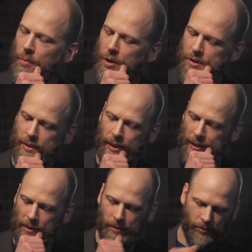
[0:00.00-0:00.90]
Because
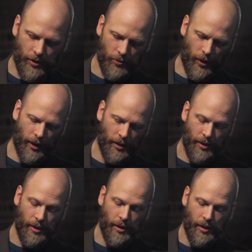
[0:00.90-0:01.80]
of course, why
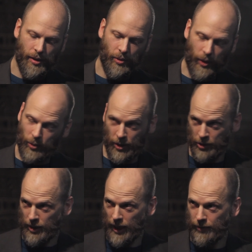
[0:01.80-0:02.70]
we
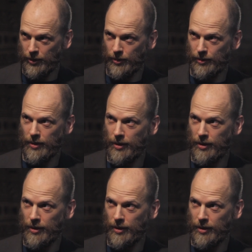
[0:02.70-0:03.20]
wanted to have you